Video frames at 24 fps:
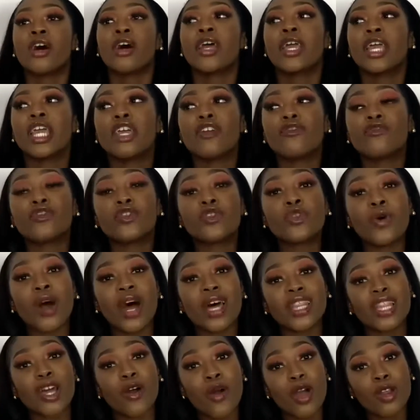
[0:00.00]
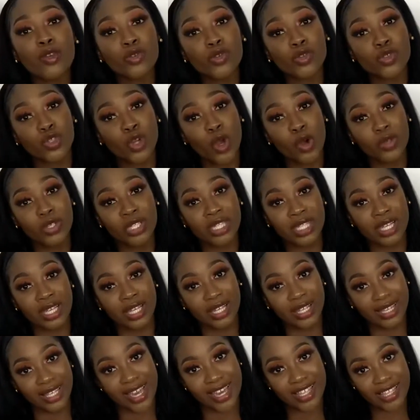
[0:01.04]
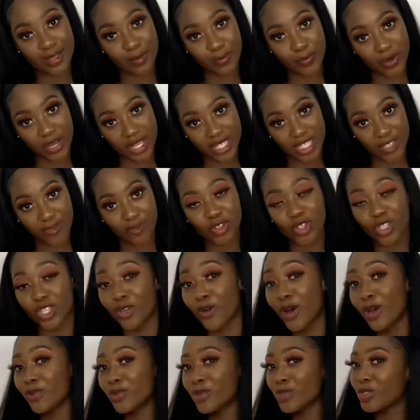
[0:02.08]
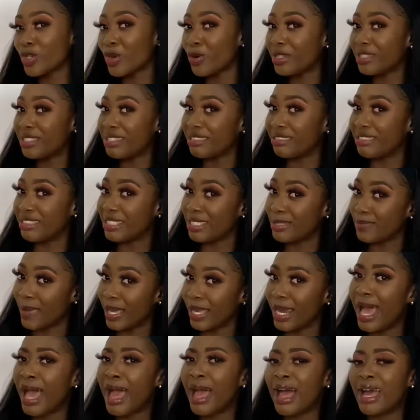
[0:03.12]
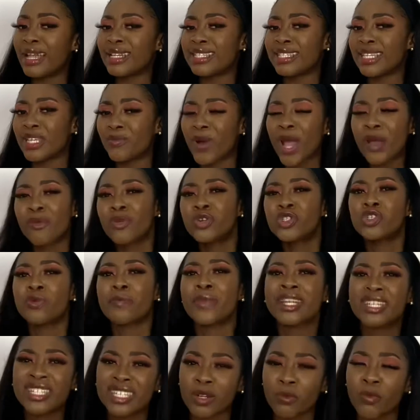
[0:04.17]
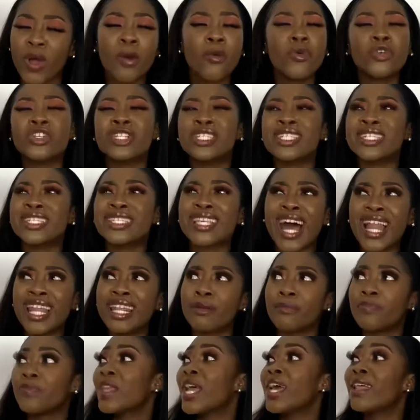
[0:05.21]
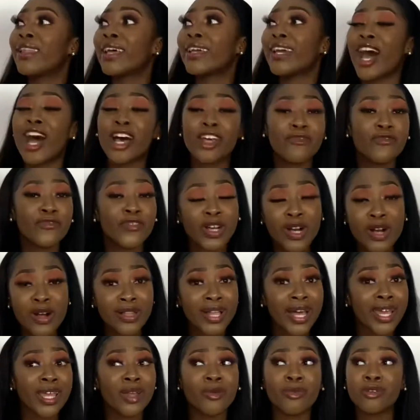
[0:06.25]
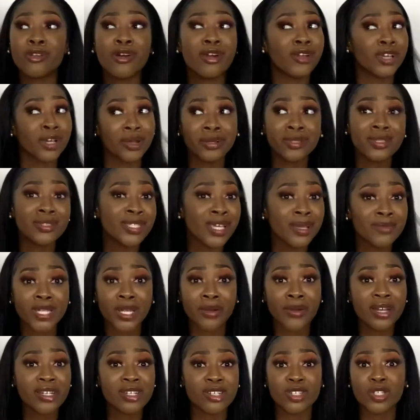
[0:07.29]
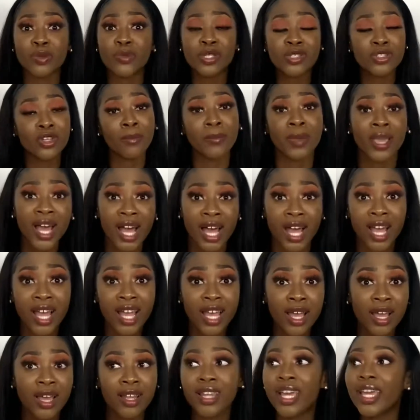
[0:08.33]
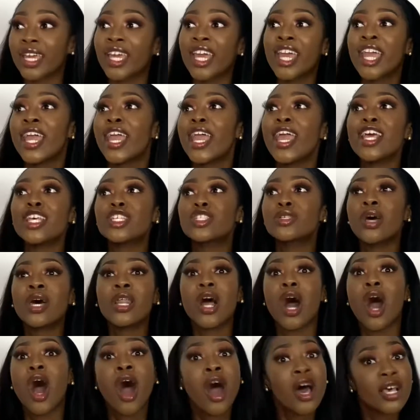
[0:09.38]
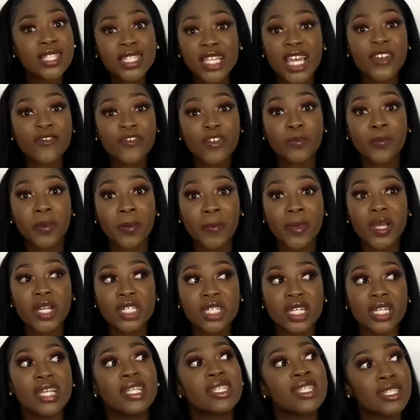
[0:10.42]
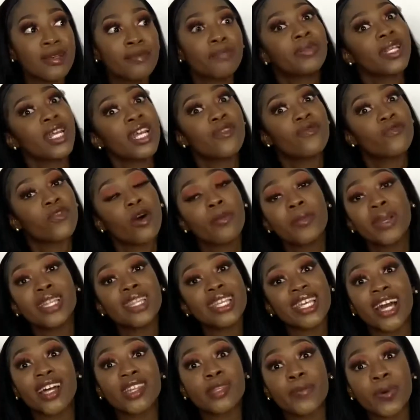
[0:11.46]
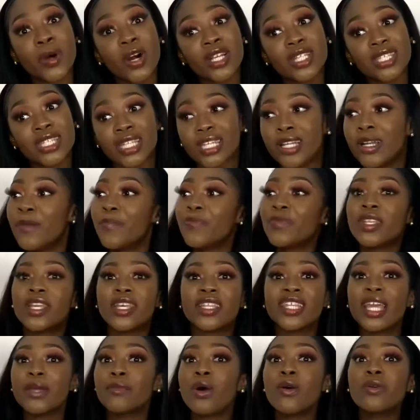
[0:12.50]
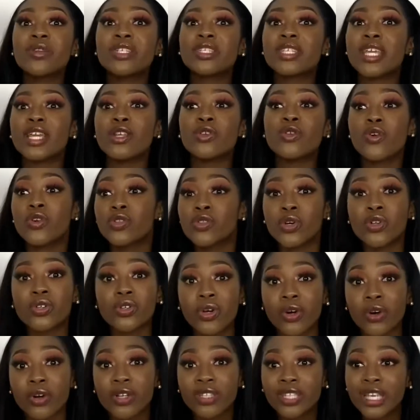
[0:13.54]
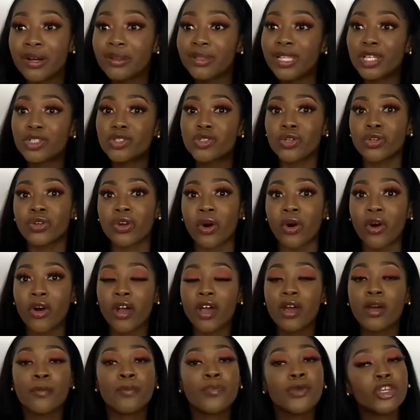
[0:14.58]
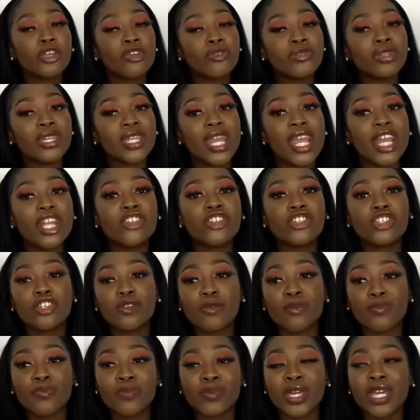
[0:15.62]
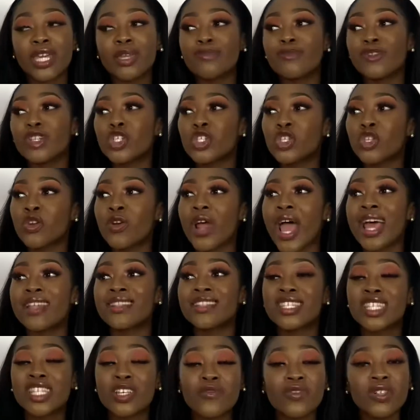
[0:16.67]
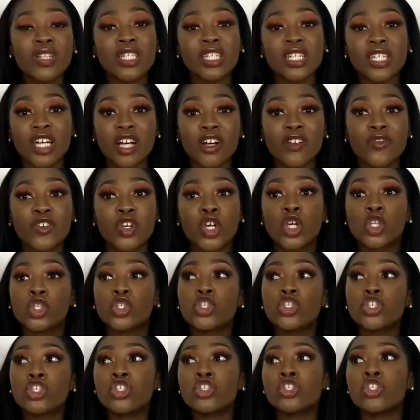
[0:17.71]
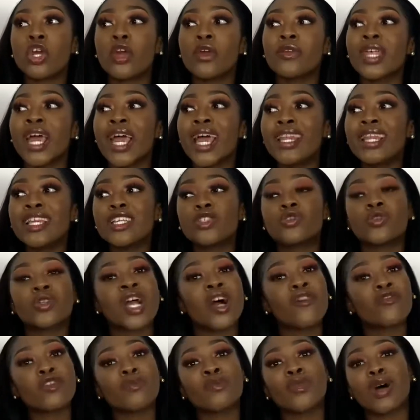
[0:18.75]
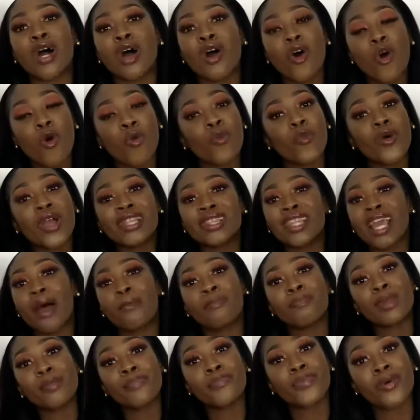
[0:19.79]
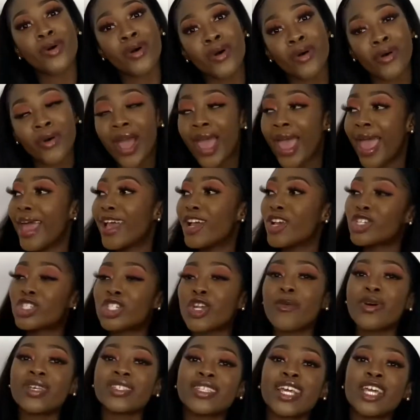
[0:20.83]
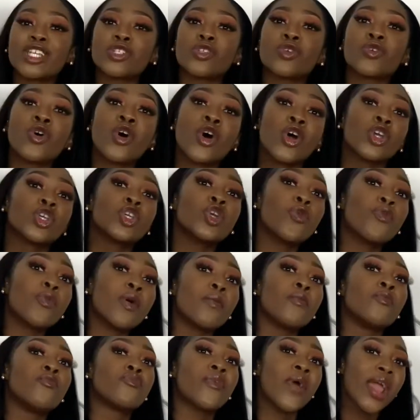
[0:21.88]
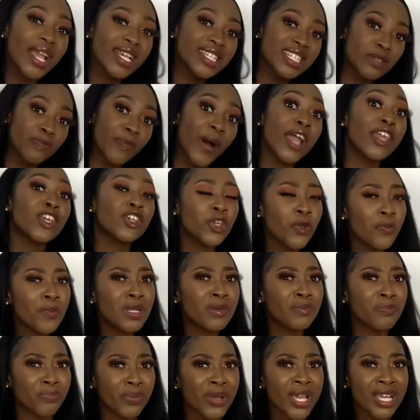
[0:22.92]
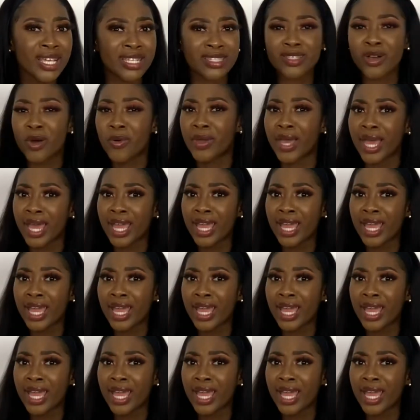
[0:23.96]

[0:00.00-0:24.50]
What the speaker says: if you are the one who's ghosting the other person, if you're the one who's ghosting these men, auntie, why won't you mention it? Why won't you just tell it? Like, I feel like we're not going in the same direction, so we stop here. Like, it's not asking for permission. It's simply informing the other party. They won't say, no, don't go. They'll let you go. But you need to be mature and civil enough to just show that at least you come from a home where there are people. Hey, show us that you were raised by human beings, okay?